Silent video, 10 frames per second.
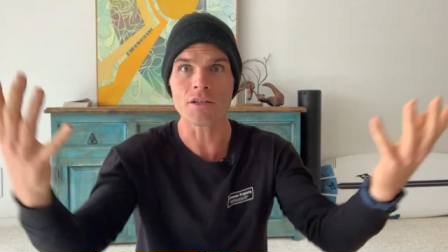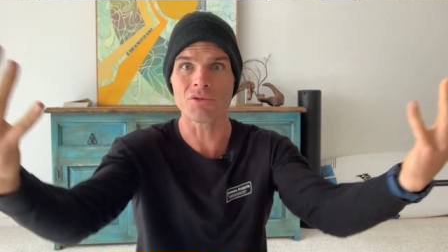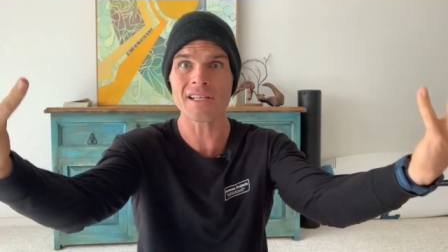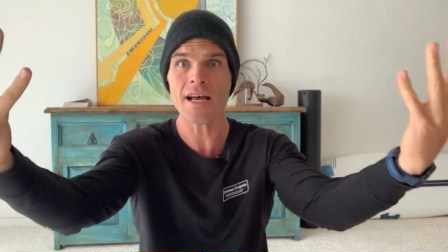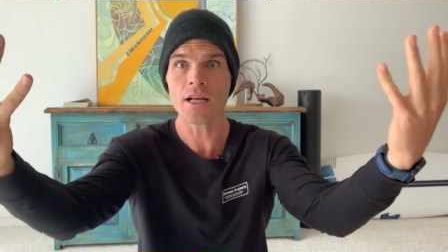
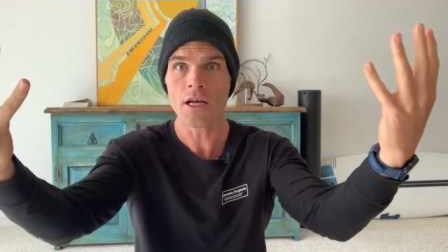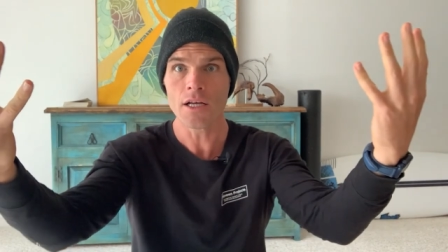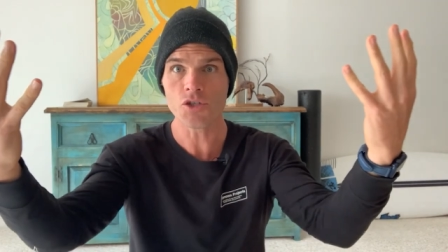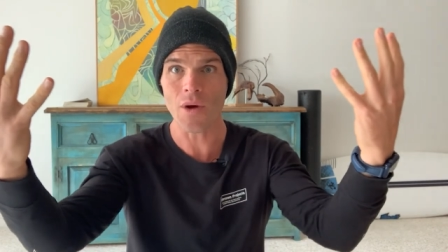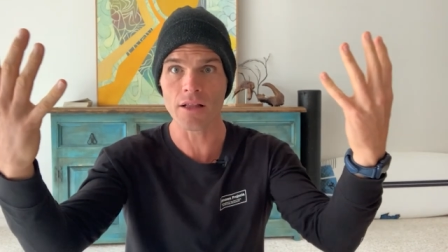So as that
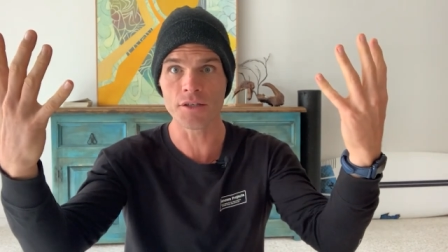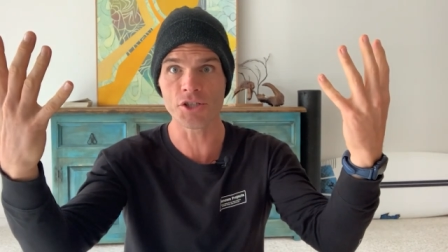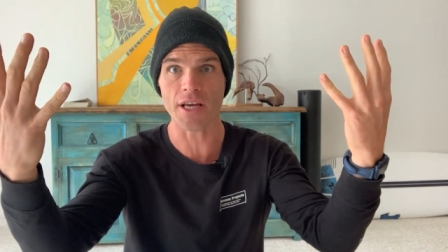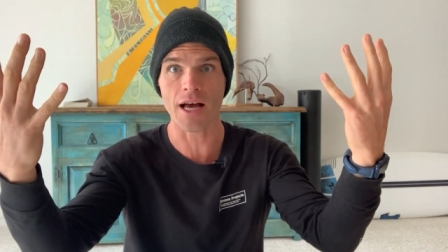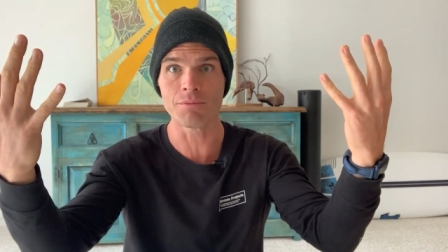swell
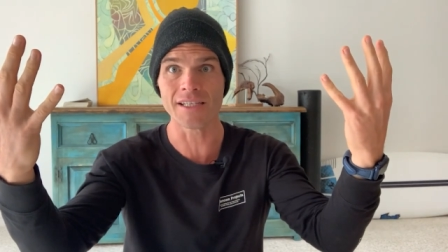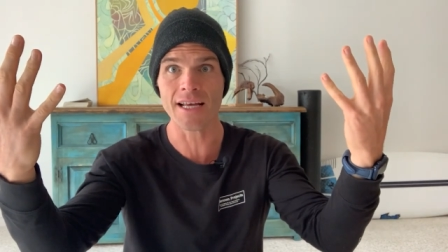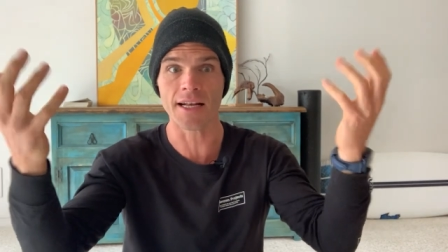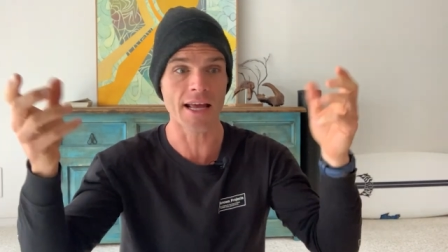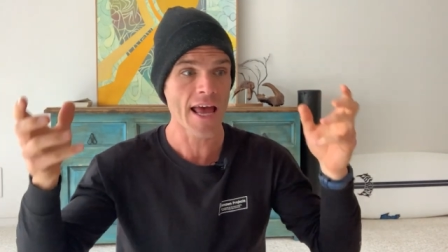energy comes
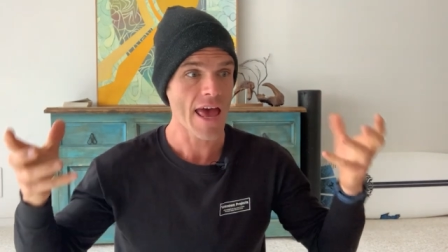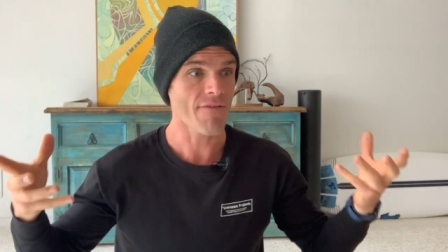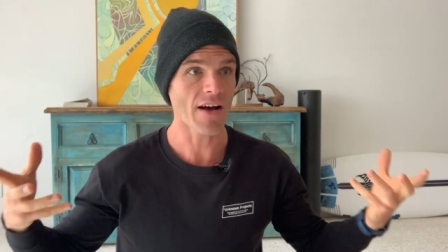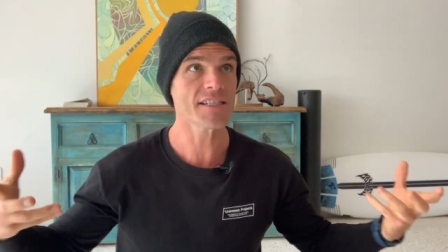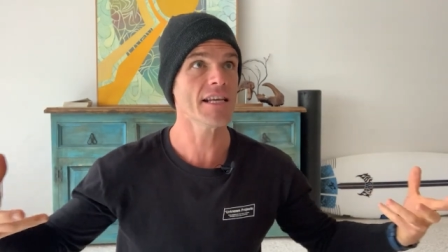in,
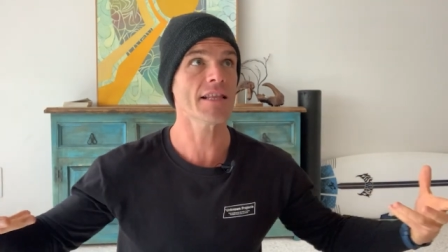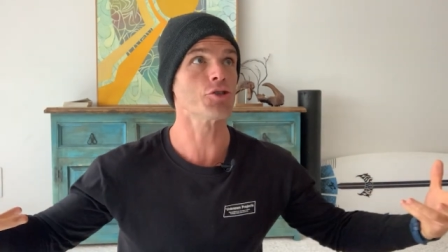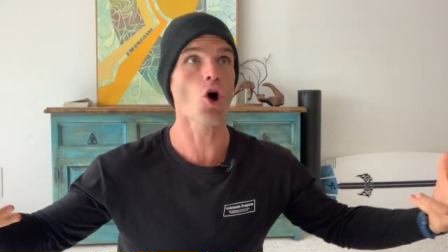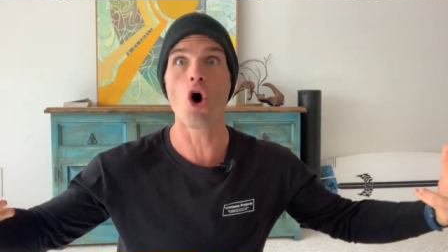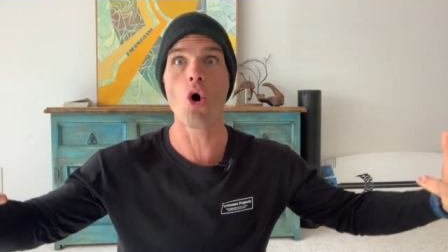if I see this
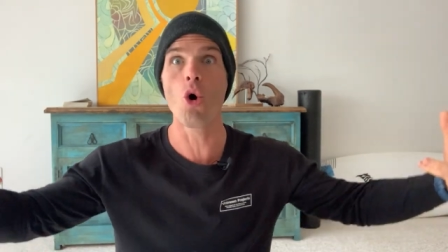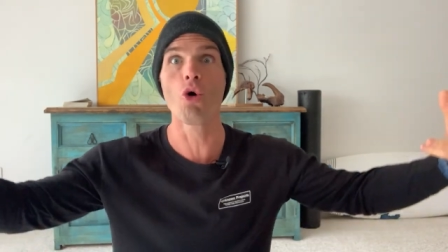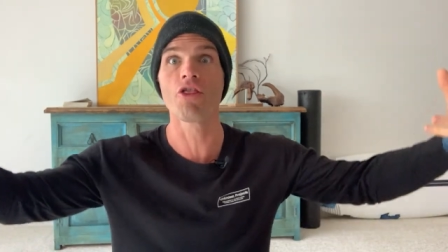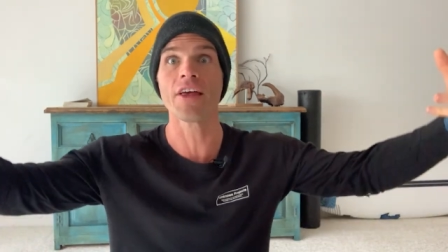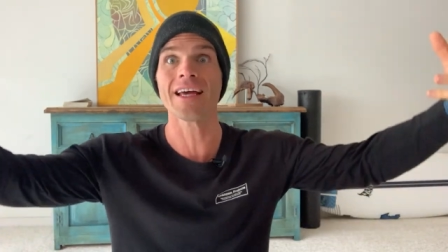
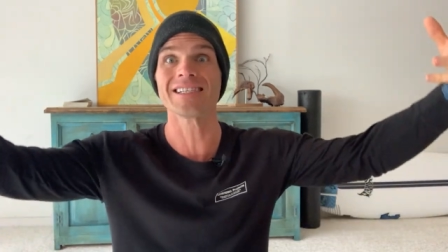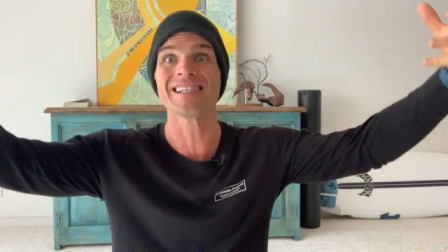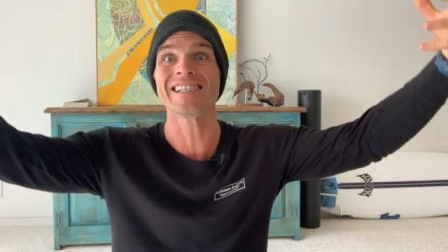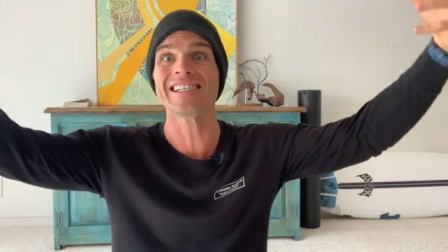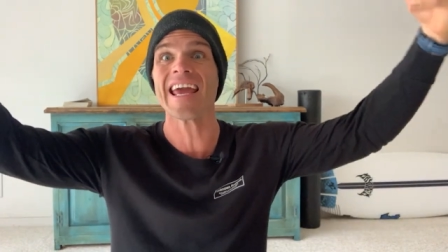whole thing
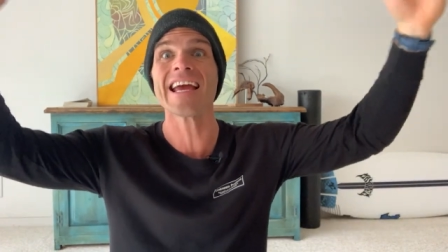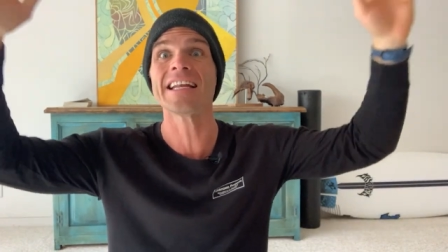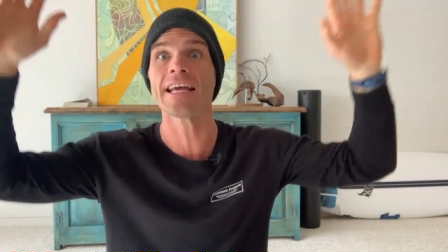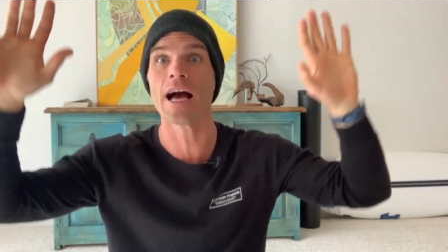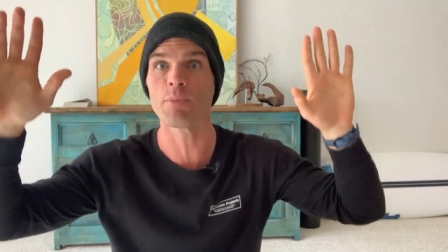
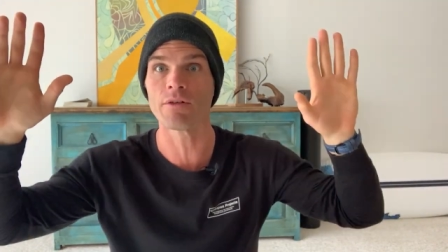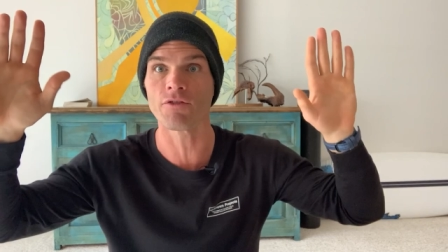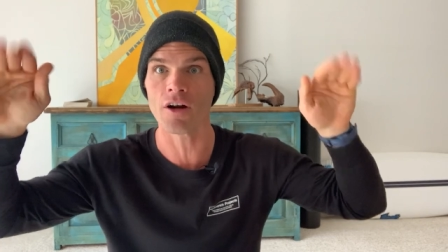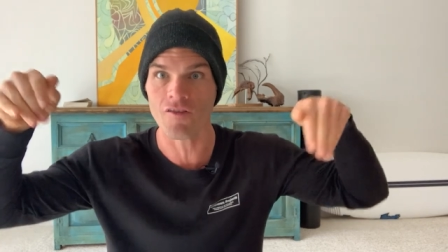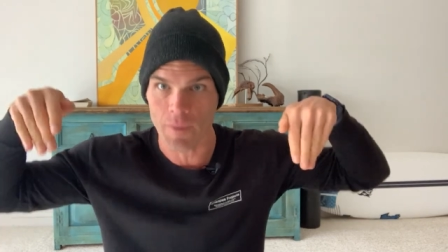standing up in
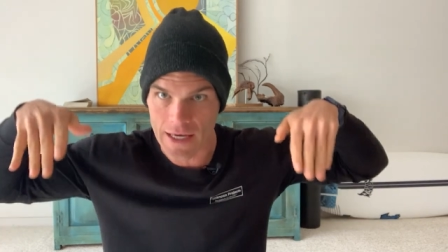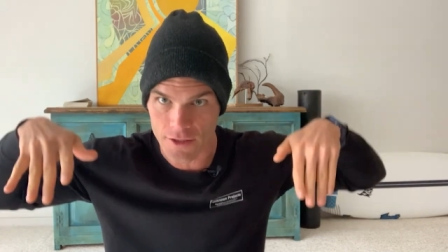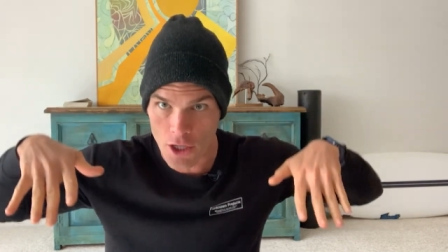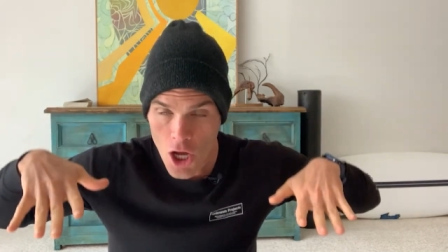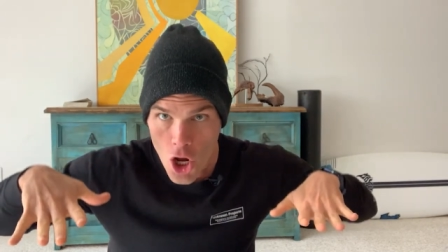front of me and